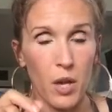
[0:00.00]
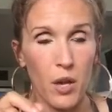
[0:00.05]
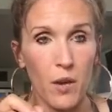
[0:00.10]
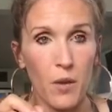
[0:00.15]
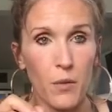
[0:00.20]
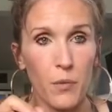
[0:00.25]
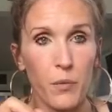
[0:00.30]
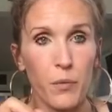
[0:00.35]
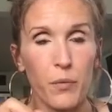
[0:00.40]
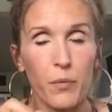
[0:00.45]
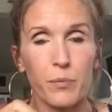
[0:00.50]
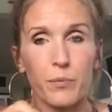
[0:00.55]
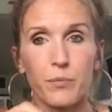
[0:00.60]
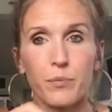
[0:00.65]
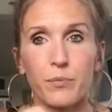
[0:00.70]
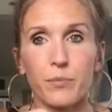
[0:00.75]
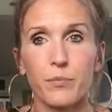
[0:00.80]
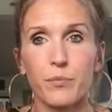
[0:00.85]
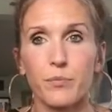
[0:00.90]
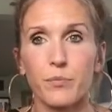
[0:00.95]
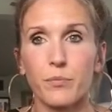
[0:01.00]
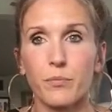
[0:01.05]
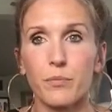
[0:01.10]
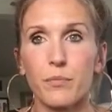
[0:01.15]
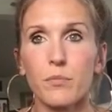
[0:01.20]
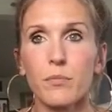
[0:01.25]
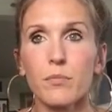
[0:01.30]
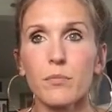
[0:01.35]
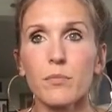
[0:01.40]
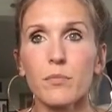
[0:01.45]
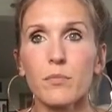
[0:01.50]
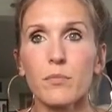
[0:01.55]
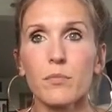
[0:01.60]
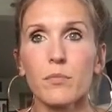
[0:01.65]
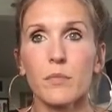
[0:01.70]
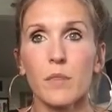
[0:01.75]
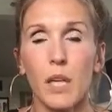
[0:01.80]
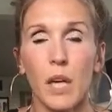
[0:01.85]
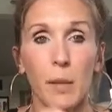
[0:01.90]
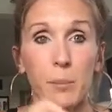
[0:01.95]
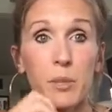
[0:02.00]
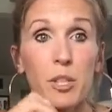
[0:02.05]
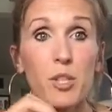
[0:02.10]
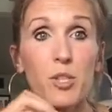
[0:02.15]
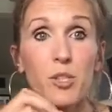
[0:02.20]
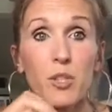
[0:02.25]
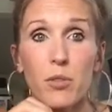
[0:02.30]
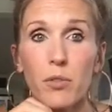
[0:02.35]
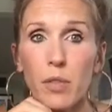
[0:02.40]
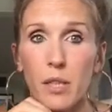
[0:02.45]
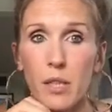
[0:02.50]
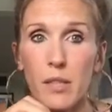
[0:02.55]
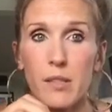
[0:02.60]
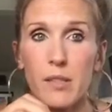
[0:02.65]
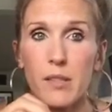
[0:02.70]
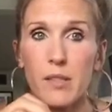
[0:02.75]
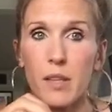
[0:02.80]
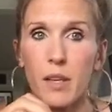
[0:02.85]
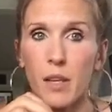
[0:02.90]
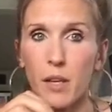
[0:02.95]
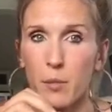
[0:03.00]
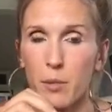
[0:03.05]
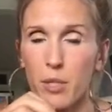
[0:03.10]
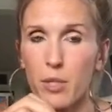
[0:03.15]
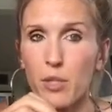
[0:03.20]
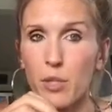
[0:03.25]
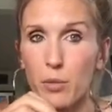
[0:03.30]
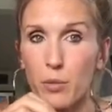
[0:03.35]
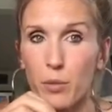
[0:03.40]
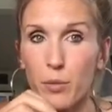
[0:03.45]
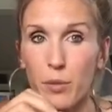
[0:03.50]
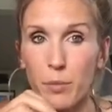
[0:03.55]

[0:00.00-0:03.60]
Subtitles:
of, I'm going to do this, and I'm going to do it